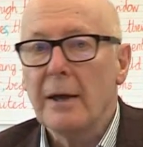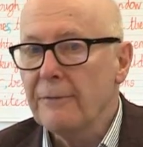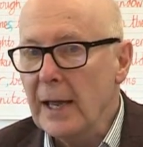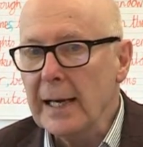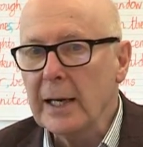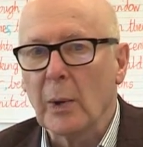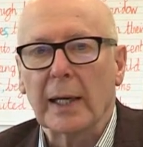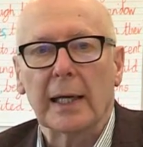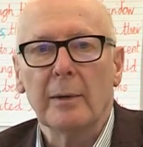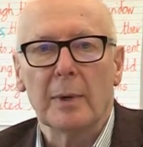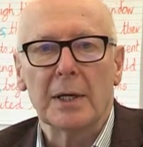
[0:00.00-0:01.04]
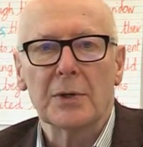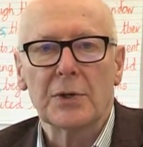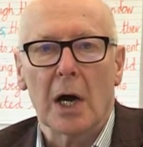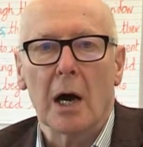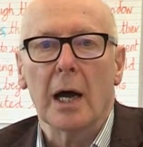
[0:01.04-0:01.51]
Fairly quickly, we can
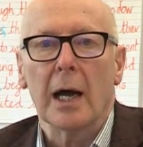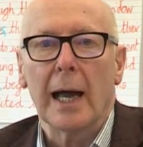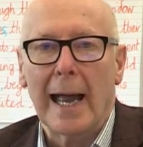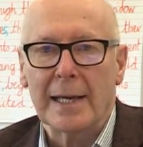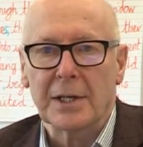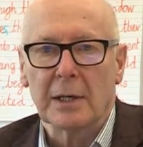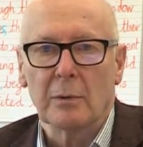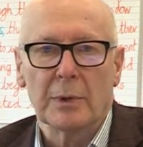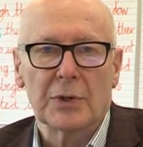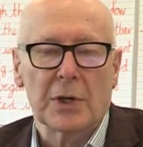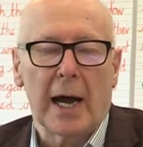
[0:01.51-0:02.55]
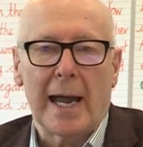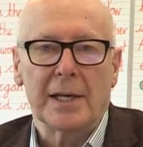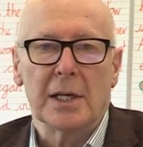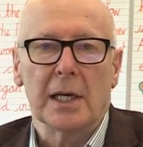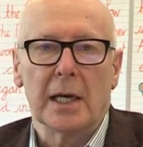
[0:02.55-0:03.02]
start adding. We can start
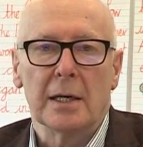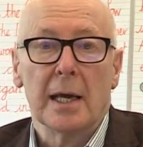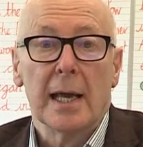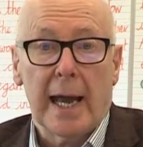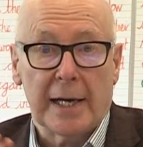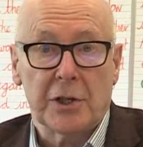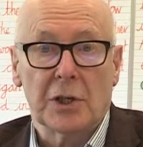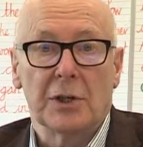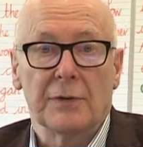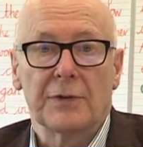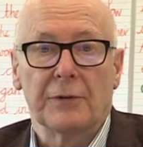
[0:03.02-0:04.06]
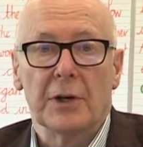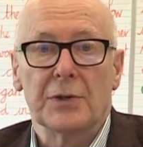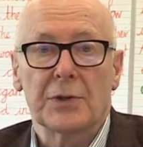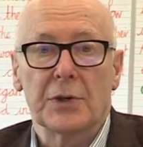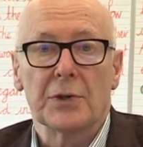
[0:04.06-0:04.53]
adding in adjectives, for
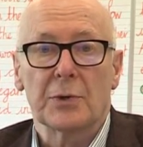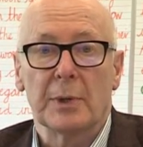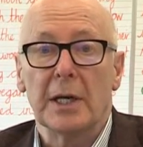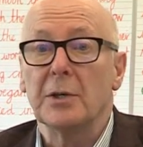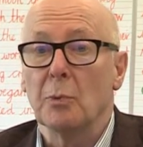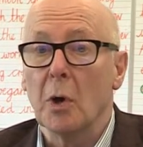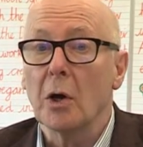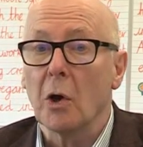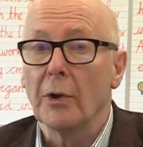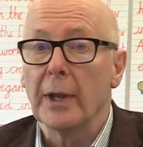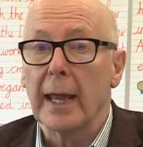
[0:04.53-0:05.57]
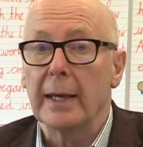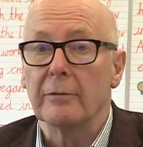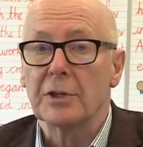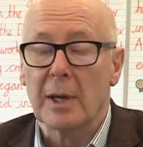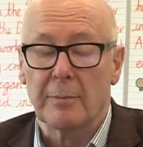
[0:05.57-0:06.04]
instance. We need to work on that in
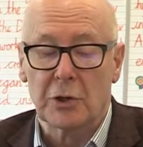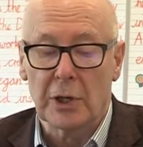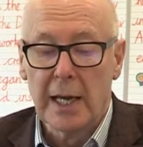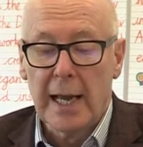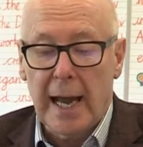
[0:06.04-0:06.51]
reception.